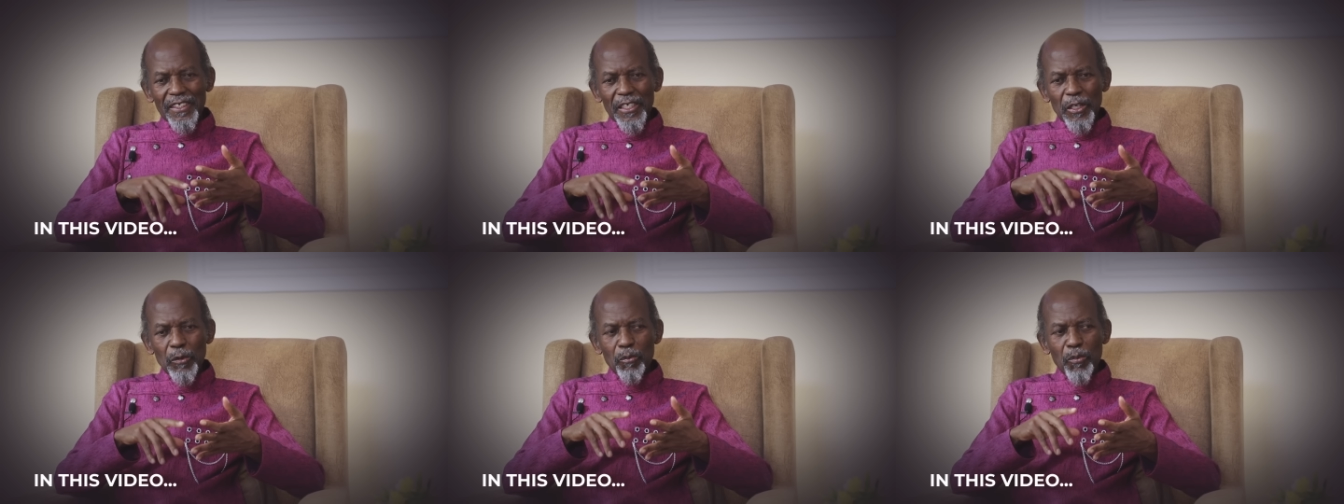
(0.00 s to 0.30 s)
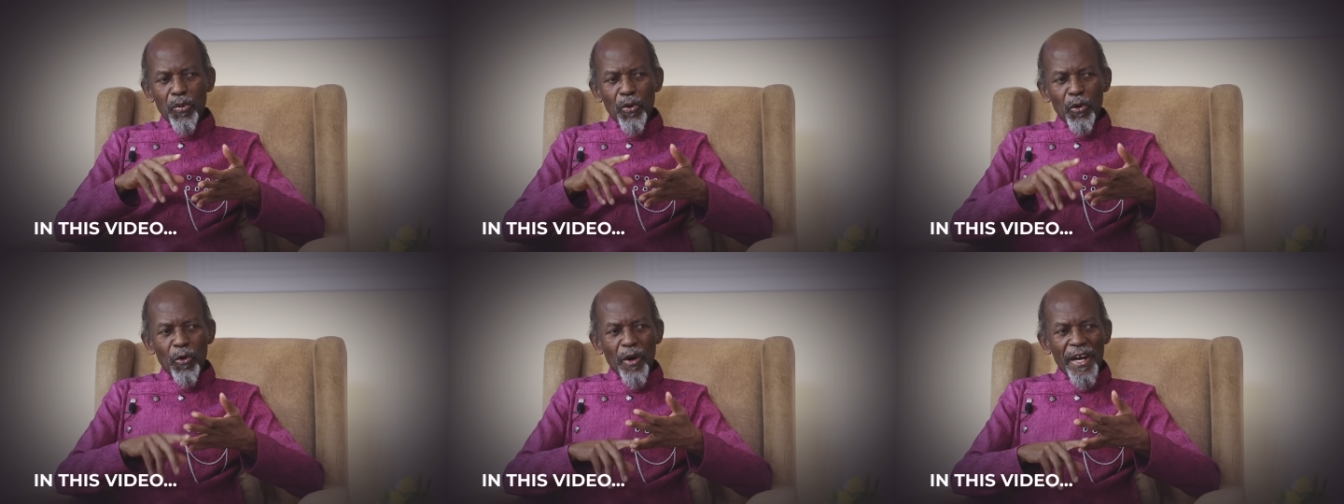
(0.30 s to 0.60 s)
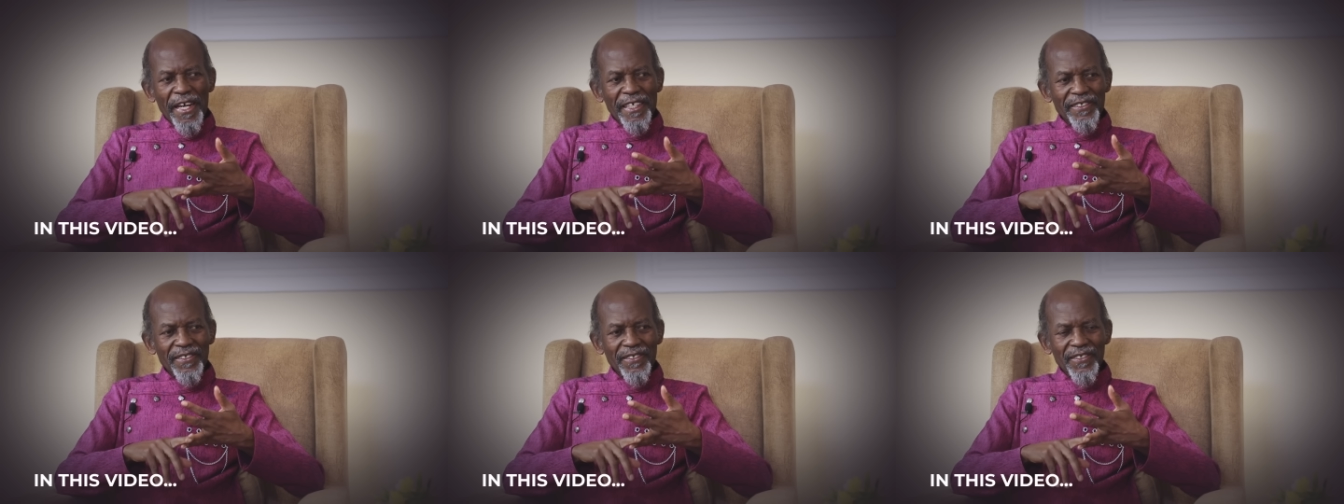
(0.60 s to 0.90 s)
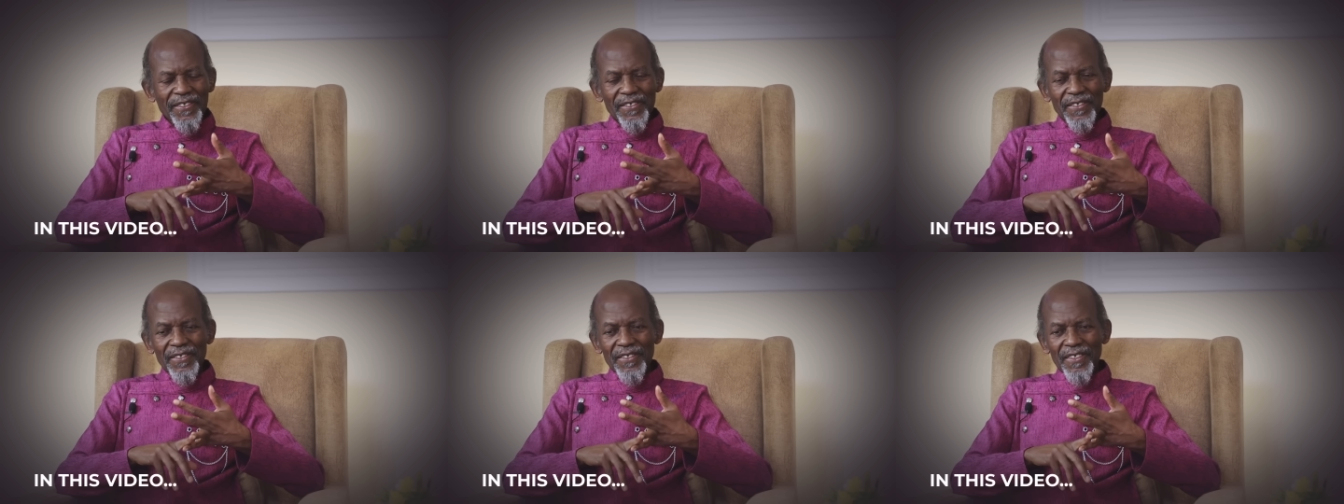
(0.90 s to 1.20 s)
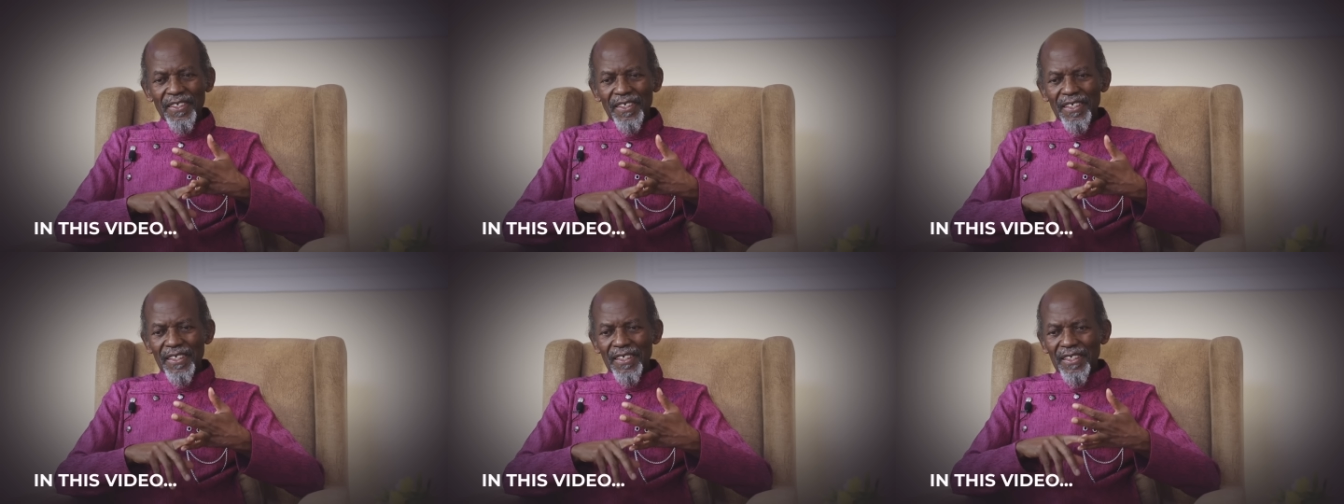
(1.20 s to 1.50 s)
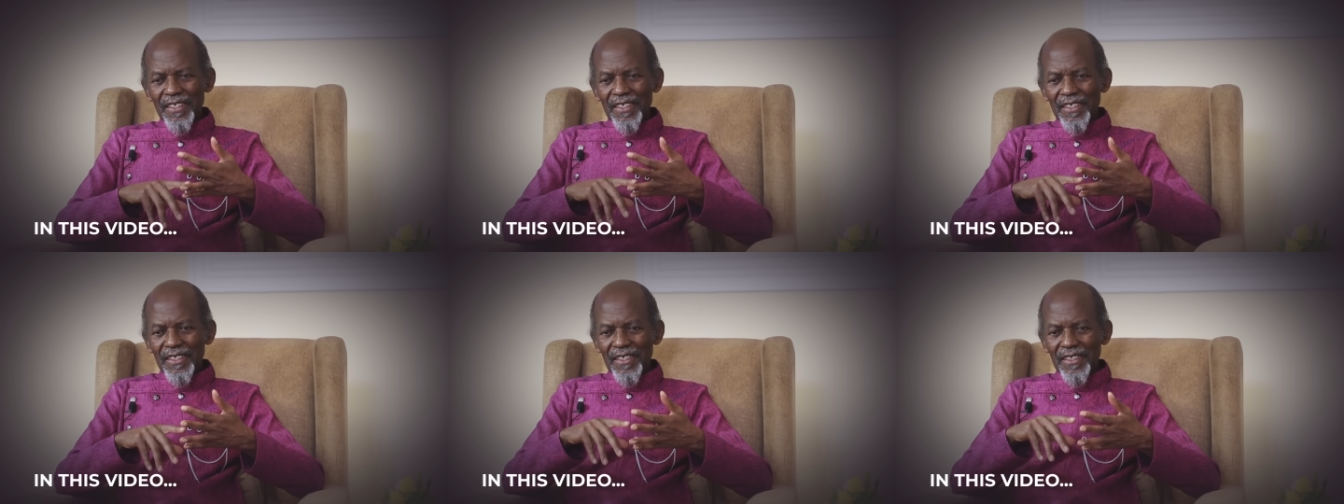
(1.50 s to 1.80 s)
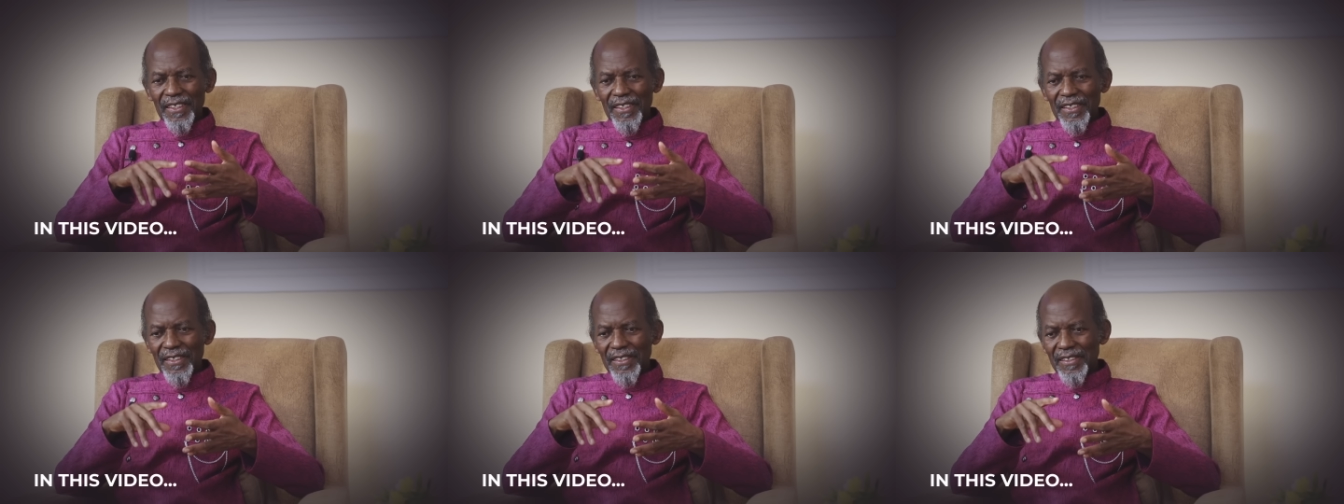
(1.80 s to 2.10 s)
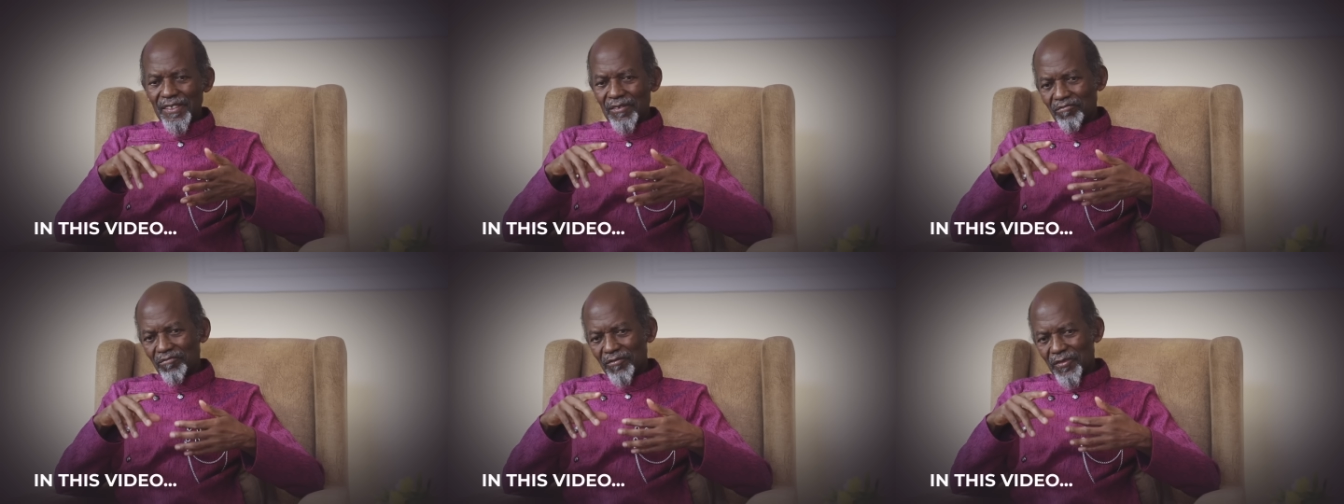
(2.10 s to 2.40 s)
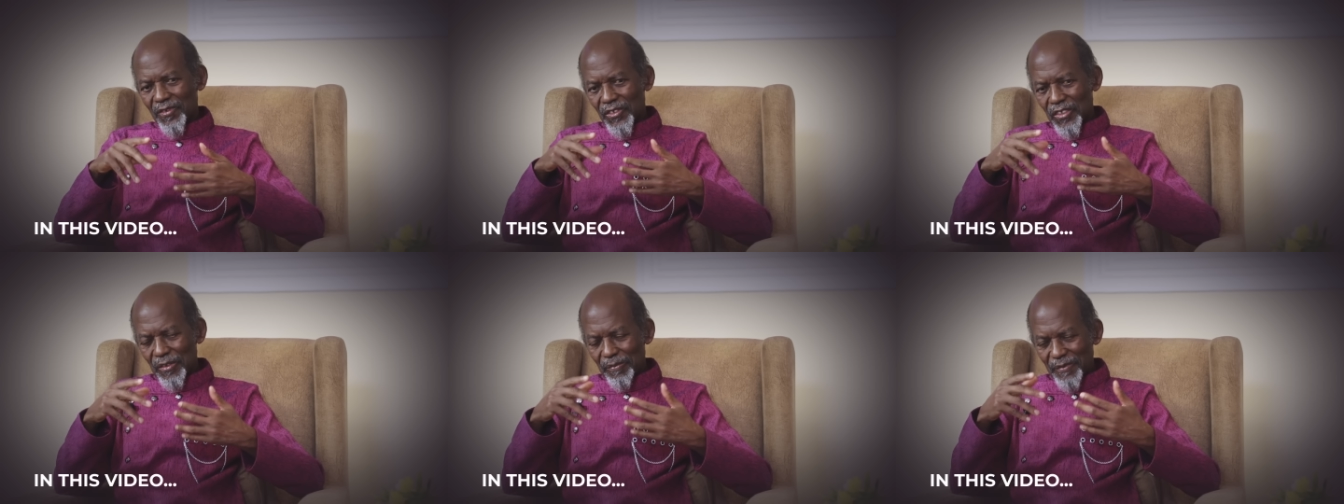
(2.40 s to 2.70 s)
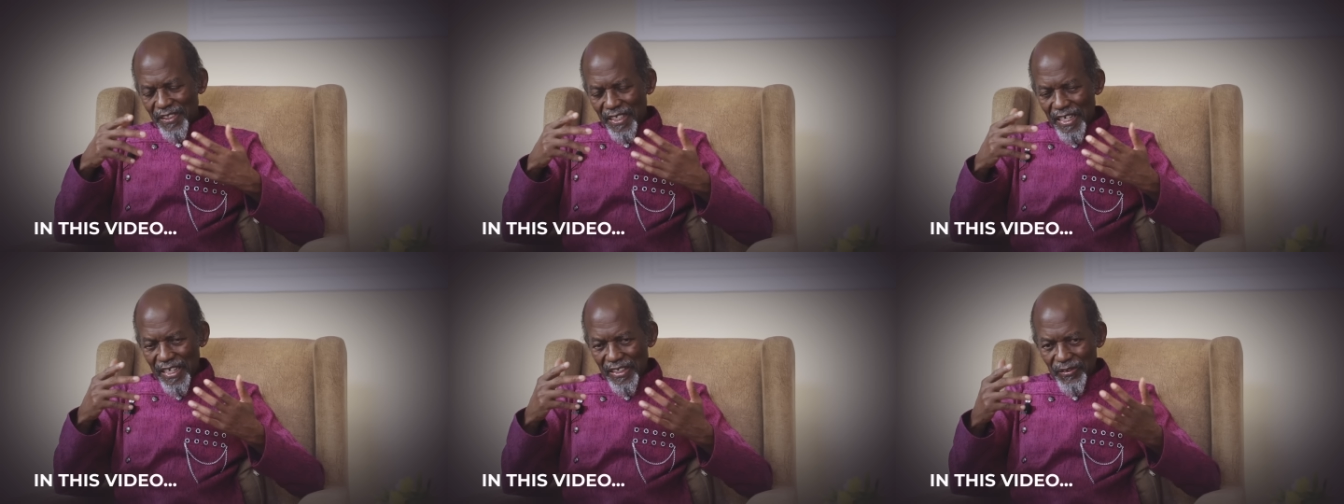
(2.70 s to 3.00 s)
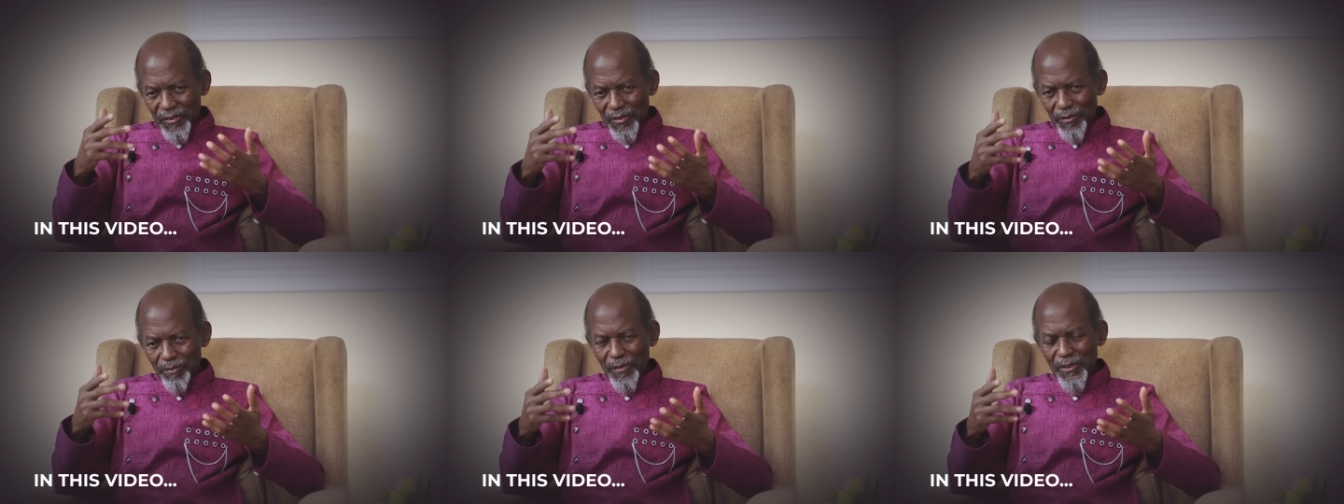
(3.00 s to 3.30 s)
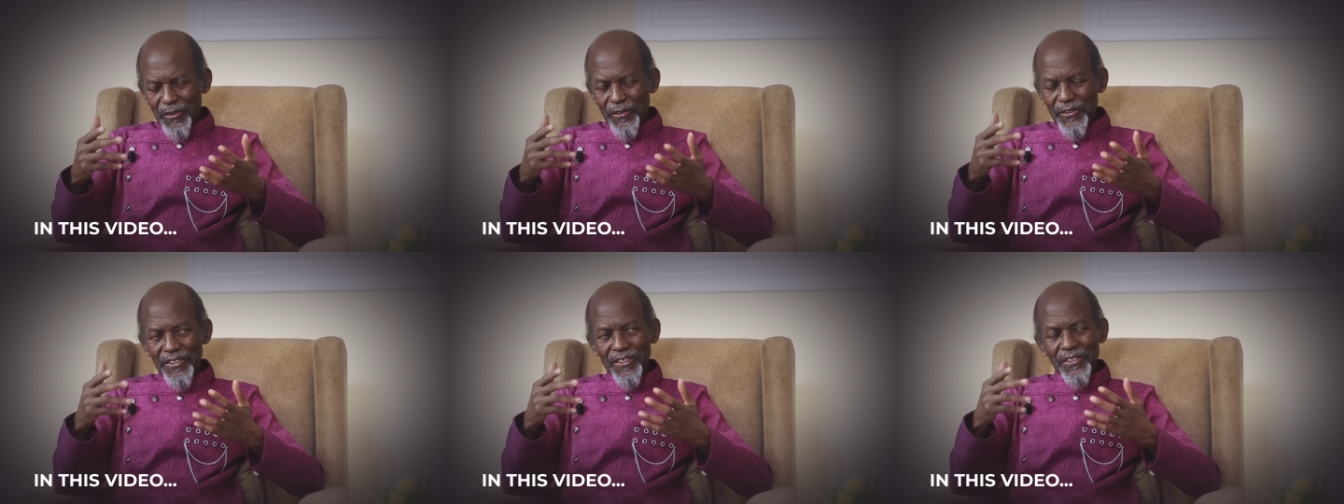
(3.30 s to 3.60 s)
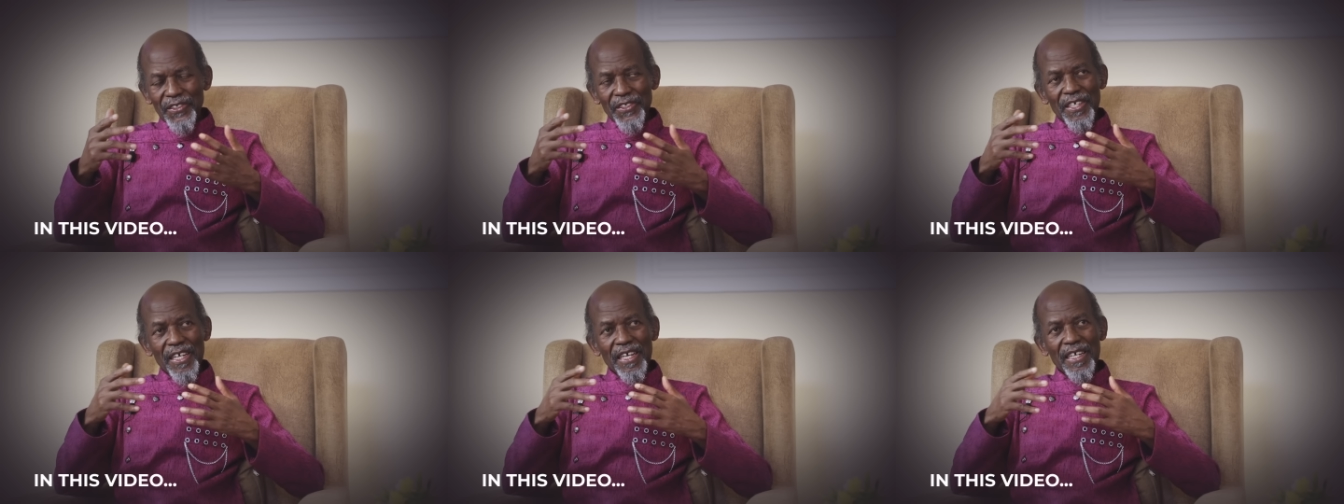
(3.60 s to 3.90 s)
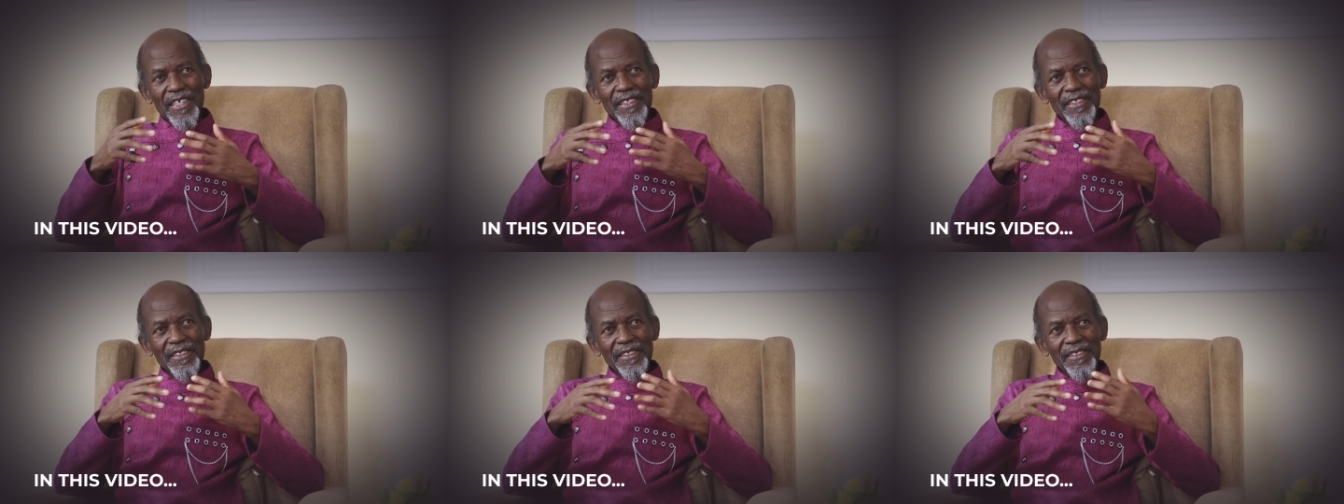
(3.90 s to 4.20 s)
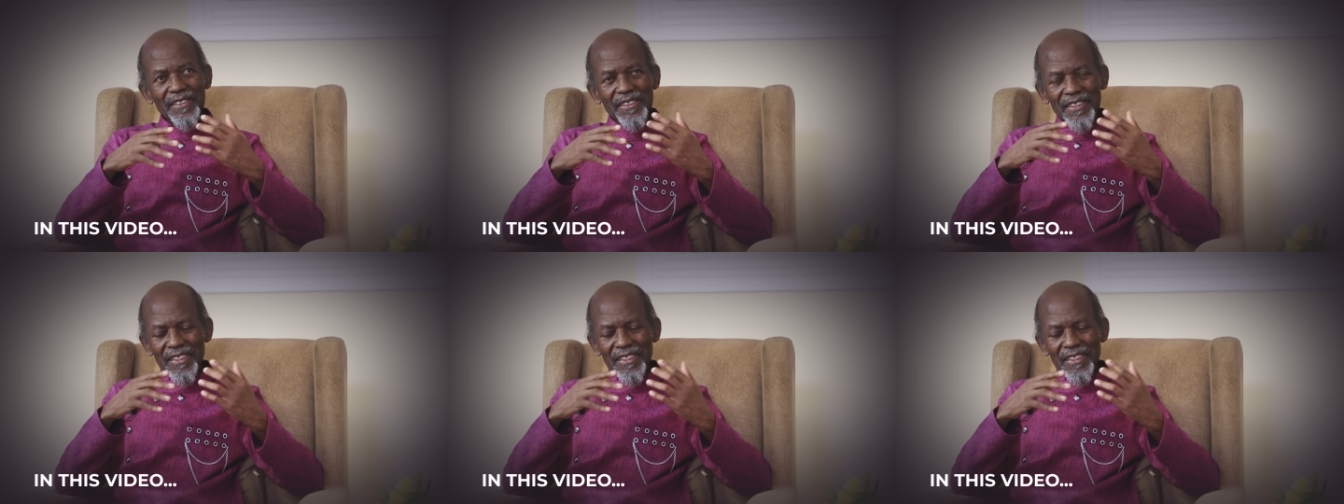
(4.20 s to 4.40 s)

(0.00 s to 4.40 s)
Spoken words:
the poets, sometimes musicians